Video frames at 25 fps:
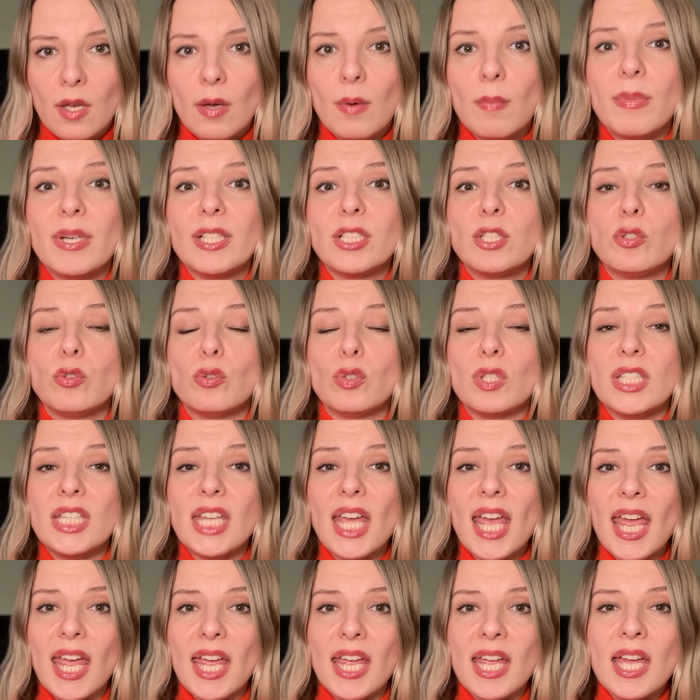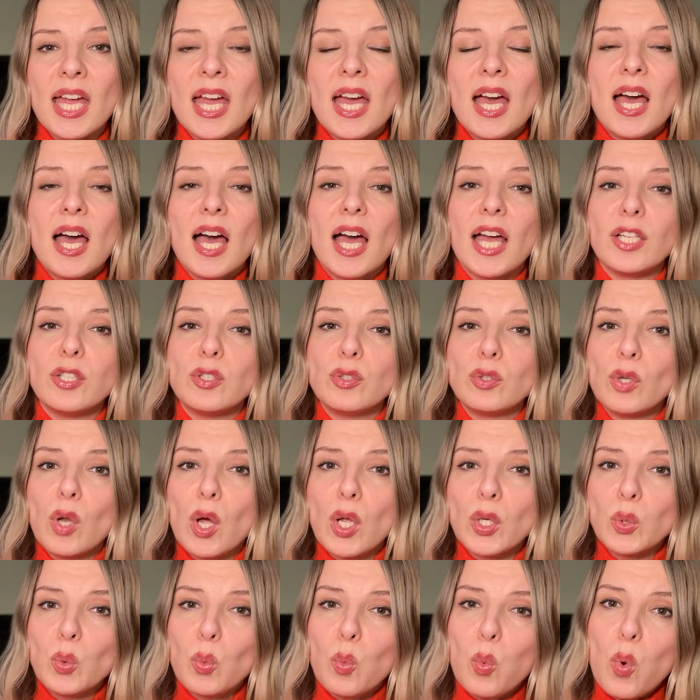But today I do
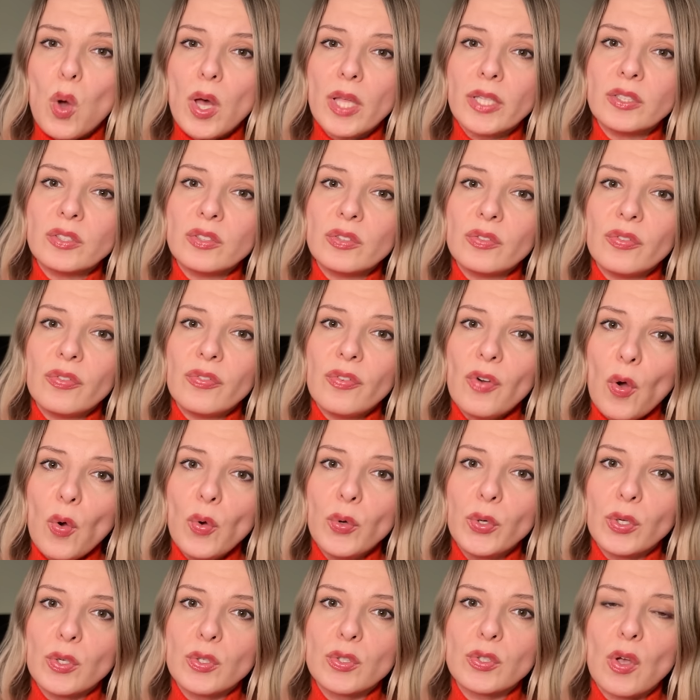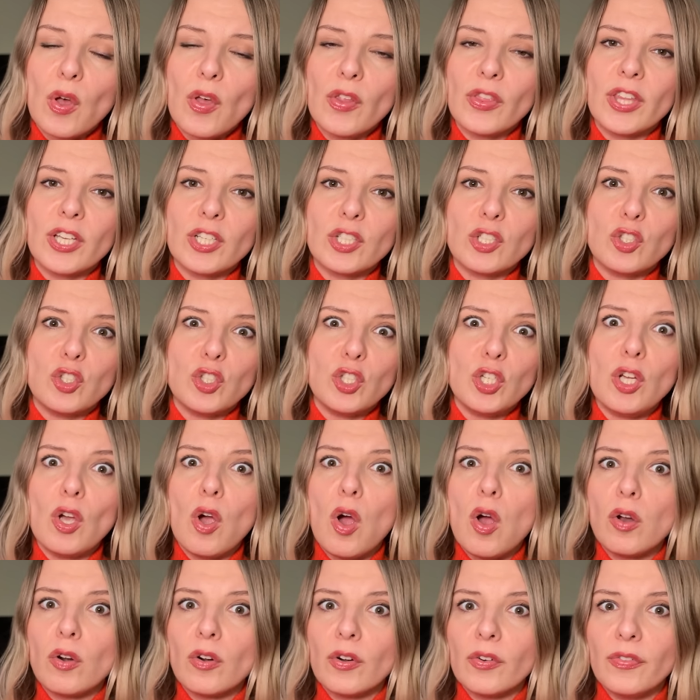not want to focus on the
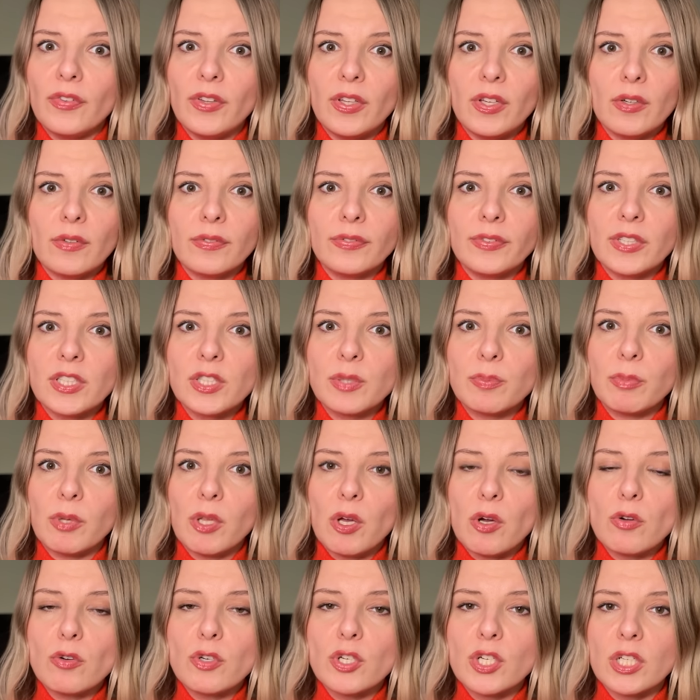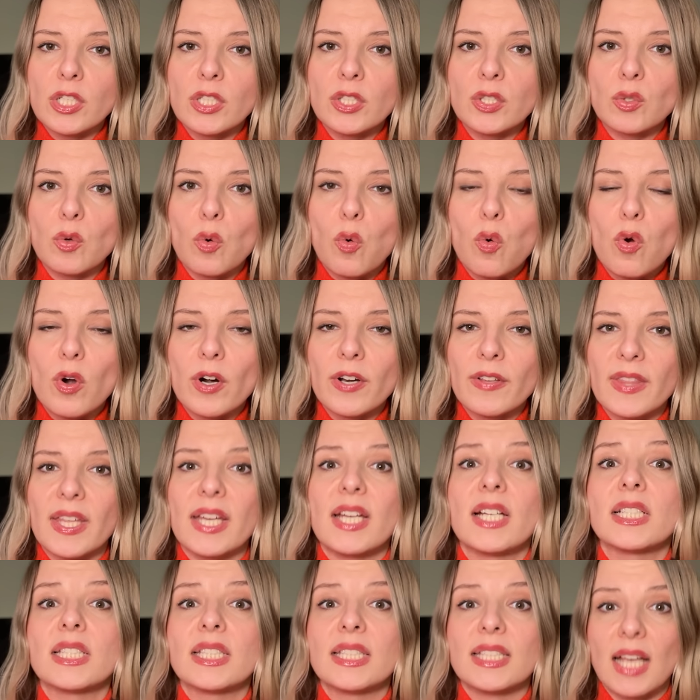geography of explosions or
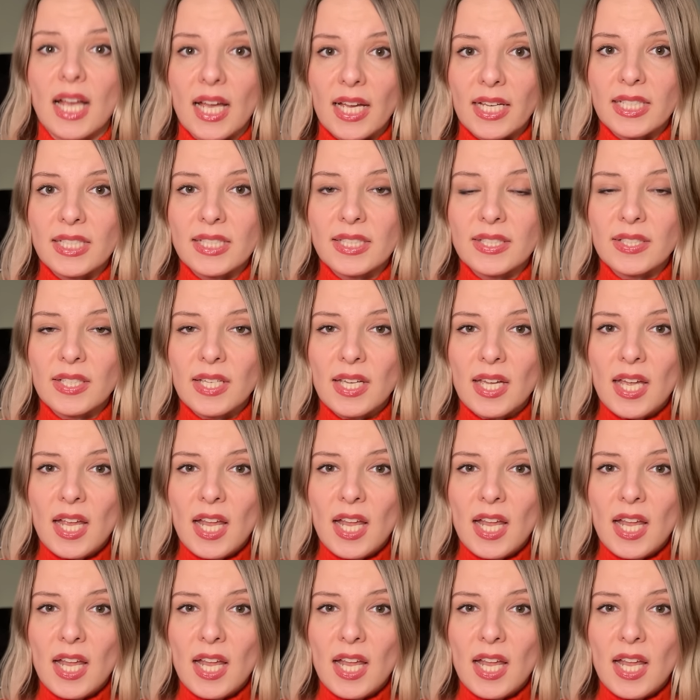their size.